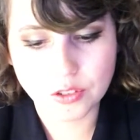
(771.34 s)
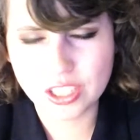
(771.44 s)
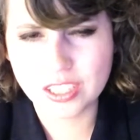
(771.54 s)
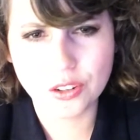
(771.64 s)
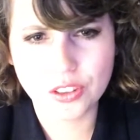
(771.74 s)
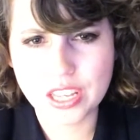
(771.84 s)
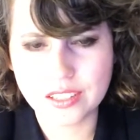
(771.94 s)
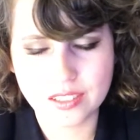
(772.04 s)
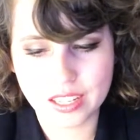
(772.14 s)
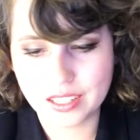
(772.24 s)
Just little
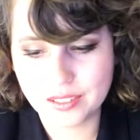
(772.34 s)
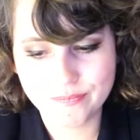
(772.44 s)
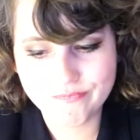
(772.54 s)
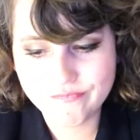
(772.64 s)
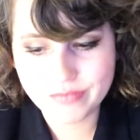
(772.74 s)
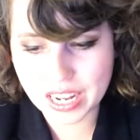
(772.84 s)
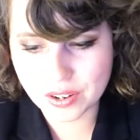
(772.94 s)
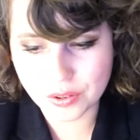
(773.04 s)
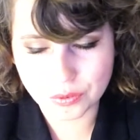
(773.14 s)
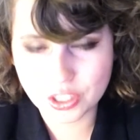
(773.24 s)
things like, I
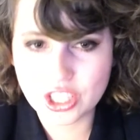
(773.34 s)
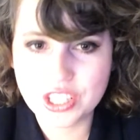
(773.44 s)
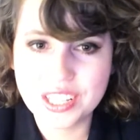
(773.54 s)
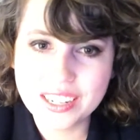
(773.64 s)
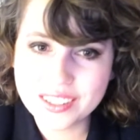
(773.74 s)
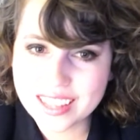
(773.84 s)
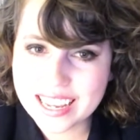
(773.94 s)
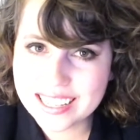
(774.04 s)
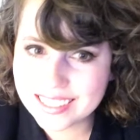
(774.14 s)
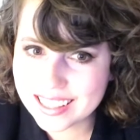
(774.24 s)
don't know, just little
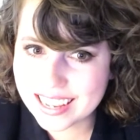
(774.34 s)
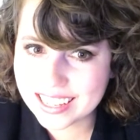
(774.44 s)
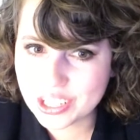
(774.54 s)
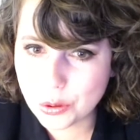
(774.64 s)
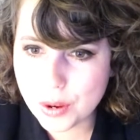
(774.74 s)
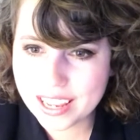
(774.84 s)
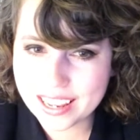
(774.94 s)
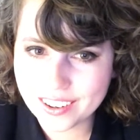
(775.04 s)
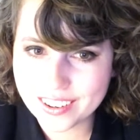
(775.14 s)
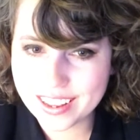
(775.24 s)
things that they could tweak
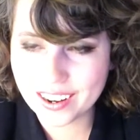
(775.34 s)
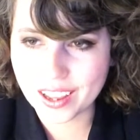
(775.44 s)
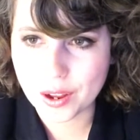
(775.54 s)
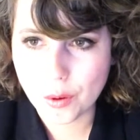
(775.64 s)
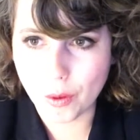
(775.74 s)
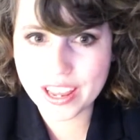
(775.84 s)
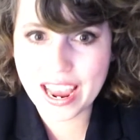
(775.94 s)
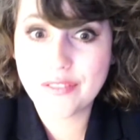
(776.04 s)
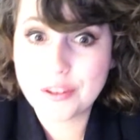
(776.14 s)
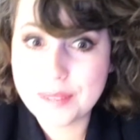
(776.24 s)
here and there. Like, why do you
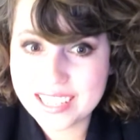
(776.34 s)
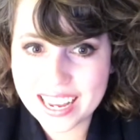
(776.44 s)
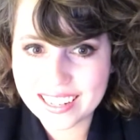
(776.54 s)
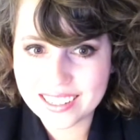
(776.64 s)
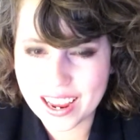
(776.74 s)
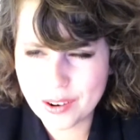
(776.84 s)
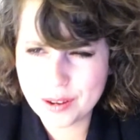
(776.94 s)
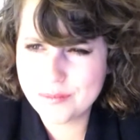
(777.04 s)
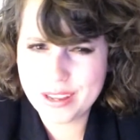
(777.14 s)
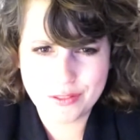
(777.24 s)
have to be 10? How
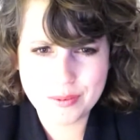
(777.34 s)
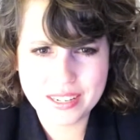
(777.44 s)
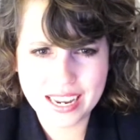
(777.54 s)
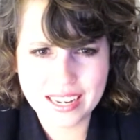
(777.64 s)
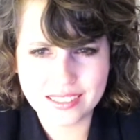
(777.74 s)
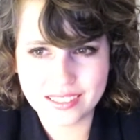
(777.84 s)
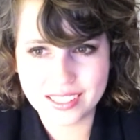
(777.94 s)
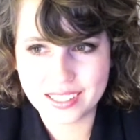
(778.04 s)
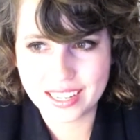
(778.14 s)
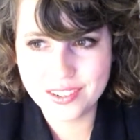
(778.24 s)
come you have to be 10?
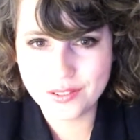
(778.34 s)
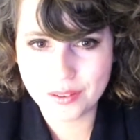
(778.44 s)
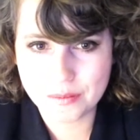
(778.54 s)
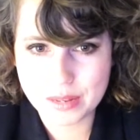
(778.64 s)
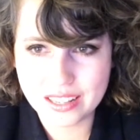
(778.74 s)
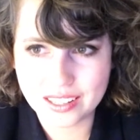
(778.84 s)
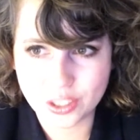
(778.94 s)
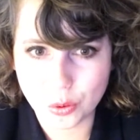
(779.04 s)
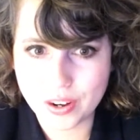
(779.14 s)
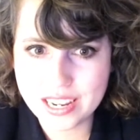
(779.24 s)
Like, can you not be
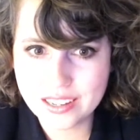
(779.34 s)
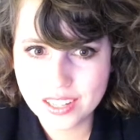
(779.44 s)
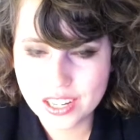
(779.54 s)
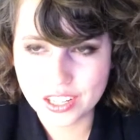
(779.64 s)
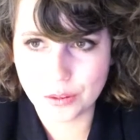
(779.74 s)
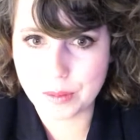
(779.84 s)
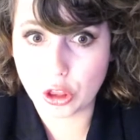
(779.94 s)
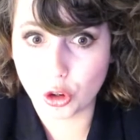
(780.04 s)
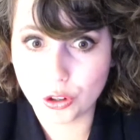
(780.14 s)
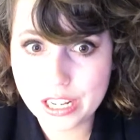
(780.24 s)
like 20? Can you not be
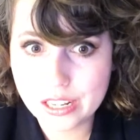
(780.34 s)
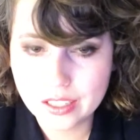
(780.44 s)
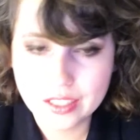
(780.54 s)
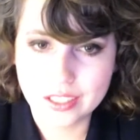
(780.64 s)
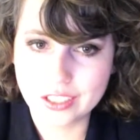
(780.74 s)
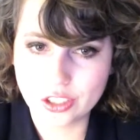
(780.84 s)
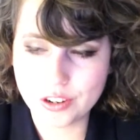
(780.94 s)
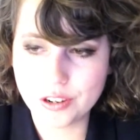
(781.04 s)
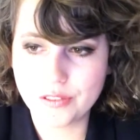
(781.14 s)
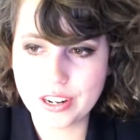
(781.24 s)
30 and
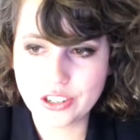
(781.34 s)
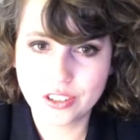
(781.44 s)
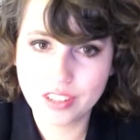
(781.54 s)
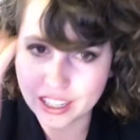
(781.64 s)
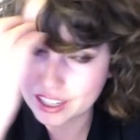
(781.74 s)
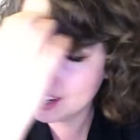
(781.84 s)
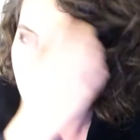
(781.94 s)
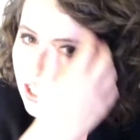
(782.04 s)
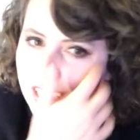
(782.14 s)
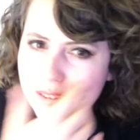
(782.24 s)
start your adventure? Like,
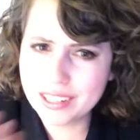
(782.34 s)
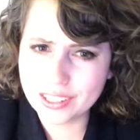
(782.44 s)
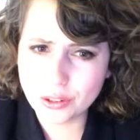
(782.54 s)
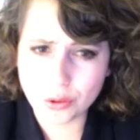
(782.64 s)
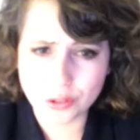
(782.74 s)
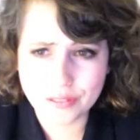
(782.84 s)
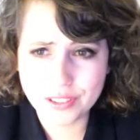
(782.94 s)
just even a little older.